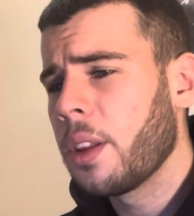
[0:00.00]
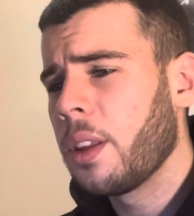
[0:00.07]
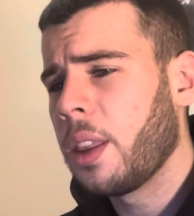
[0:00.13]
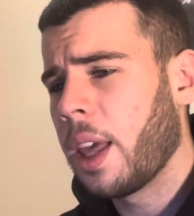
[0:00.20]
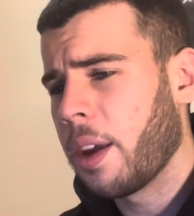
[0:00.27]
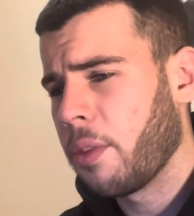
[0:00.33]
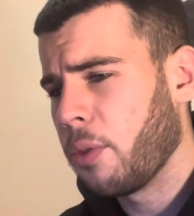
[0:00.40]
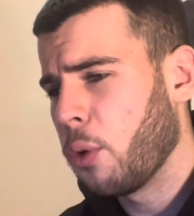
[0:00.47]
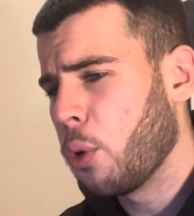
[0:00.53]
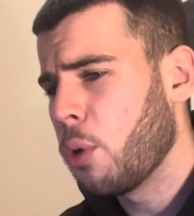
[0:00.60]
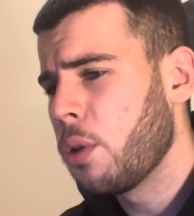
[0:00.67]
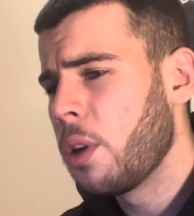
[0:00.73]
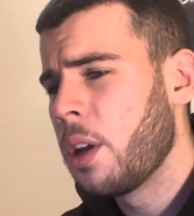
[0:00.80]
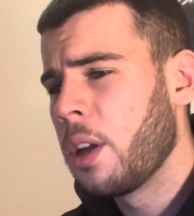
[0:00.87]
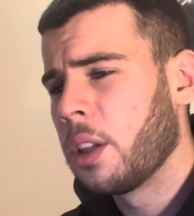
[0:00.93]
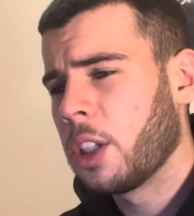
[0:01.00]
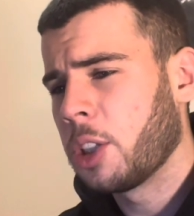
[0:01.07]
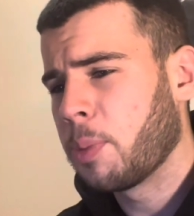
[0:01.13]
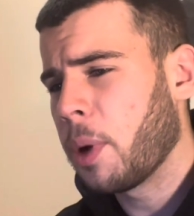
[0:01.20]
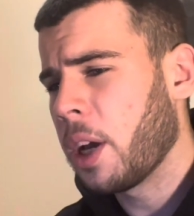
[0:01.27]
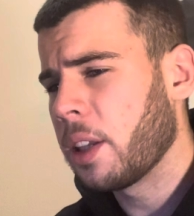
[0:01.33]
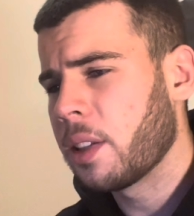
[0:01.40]
Therefore,
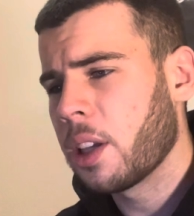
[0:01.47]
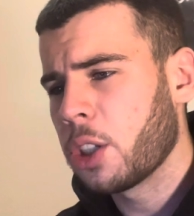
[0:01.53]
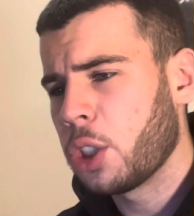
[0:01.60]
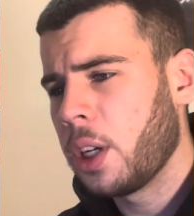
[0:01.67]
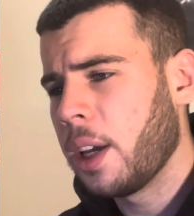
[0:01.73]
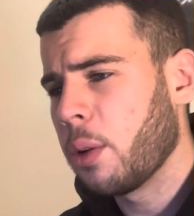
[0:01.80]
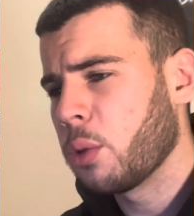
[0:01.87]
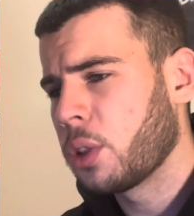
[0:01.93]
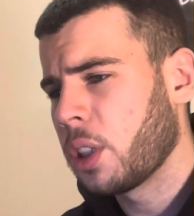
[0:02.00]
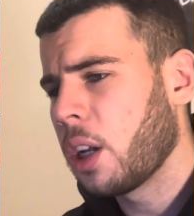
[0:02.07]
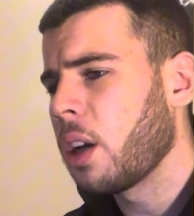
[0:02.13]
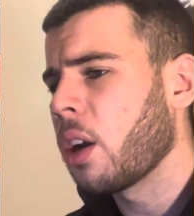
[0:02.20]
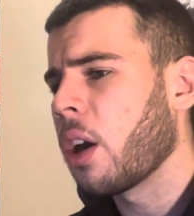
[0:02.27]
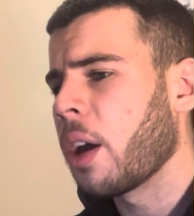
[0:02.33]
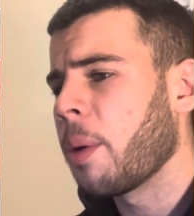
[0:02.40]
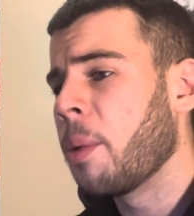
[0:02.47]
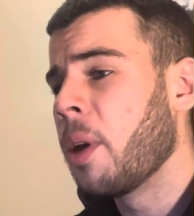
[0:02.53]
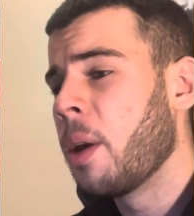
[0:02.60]
despite such little sunlight,